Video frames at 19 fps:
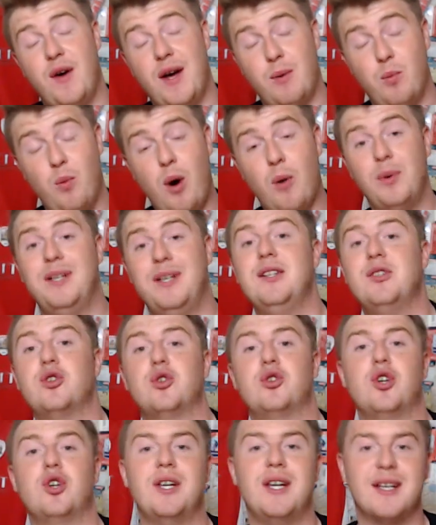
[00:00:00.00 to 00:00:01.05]
what we didn't
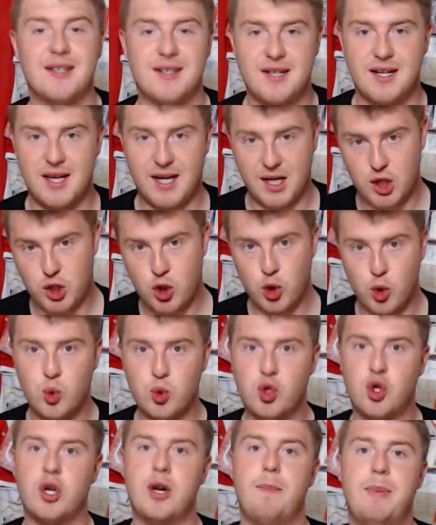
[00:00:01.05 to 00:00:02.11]
touch on yesterday is
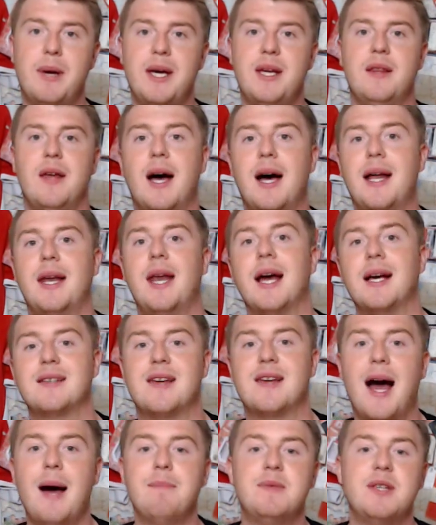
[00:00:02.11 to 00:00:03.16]
who's going to be our next
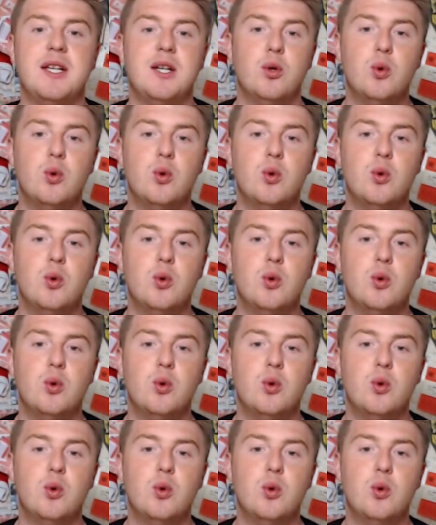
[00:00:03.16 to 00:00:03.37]
captain.